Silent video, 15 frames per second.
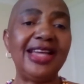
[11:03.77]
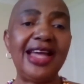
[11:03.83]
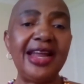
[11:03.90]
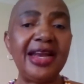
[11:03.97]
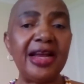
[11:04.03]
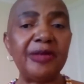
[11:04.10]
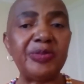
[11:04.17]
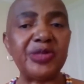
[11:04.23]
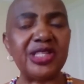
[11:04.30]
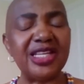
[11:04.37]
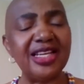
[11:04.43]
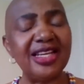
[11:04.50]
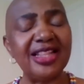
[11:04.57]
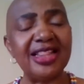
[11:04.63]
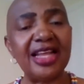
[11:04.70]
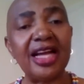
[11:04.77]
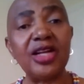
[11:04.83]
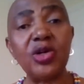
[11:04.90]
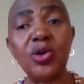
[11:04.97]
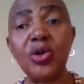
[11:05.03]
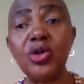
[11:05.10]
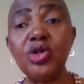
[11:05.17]
up saying that
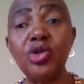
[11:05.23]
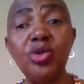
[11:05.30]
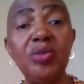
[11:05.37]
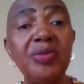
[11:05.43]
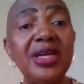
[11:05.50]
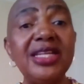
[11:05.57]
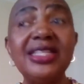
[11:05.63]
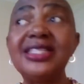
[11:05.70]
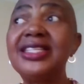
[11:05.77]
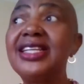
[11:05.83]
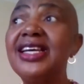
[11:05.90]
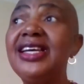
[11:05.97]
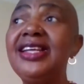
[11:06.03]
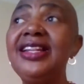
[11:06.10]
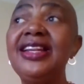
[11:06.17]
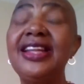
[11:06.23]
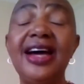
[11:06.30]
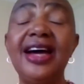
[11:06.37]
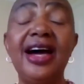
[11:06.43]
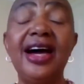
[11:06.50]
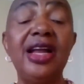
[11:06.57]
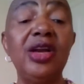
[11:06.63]
old woman is staying there
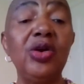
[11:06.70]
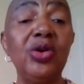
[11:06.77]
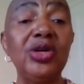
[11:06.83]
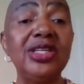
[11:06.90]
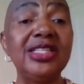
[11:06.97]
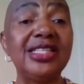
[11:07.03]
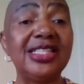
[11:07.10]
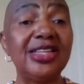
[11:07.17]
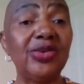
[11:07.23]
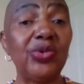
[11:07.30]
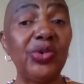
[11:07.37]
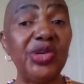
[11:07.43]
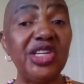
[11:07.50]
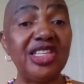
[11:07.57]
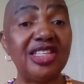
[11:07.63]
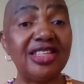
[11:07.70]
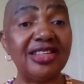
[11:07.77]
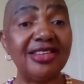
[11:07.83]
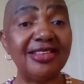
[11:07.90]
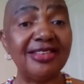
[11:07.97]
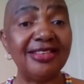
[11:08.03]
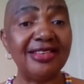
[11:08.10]
alone. It's a witch.
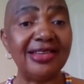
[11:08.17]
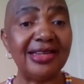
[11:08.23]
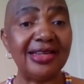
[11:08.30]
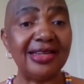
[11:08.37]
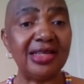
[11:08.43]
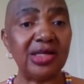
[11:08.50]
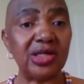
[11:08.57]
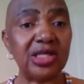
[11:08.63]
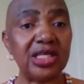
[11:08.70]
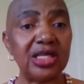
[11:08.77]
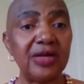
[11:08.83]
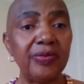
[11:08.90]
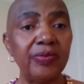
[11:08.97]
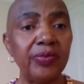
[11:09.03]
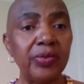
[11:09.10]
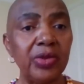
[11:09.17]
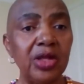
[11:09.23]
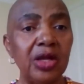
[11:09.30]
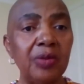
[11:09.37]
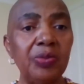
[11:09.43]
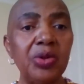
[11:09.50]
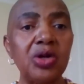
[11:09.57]
You see,
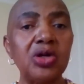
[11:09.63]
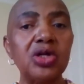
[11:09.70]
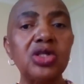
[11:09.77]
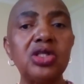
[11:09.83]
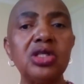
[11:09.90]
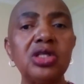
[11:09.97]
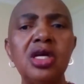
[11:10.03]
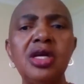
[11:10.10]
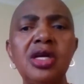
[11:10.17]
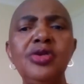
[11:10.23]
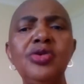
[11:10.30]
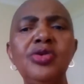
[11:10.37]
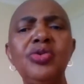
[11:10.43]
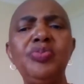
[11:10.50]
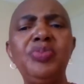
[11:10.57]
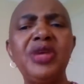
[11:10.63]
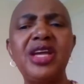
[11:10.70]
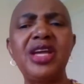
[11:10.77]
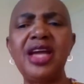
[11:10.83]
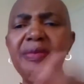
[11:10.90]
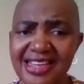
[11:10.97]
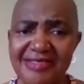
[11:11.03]
because you
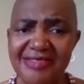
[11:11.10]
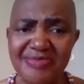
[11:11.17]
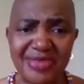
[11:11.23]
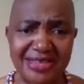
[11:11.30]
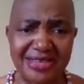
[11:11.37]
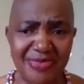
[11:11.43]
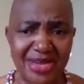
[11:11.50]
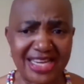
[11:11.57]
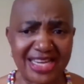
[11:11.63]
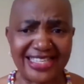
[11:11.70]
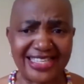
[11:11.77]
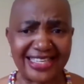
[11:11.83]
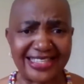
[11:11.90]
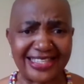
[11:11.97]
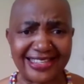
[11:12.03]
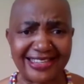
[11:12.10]
become demented.